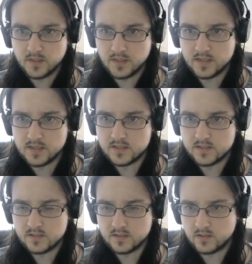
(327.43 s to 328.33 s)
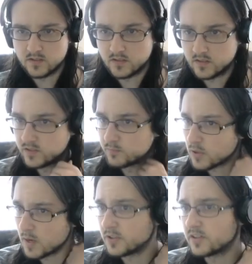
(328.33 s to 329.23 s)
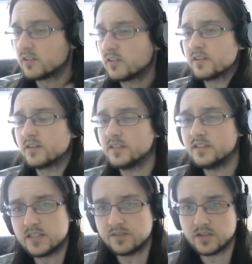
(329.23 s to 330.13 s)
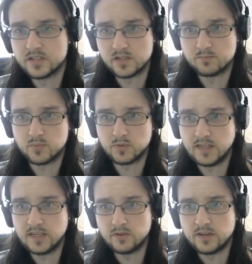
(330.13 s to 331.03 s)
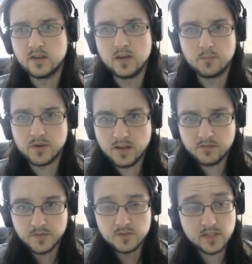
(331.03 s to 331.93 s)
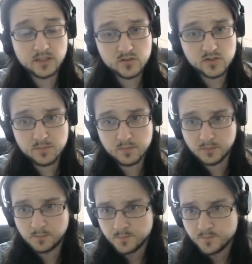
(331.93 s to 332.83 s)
is probably going to land on e7 at some point anyway, but it feels like there's something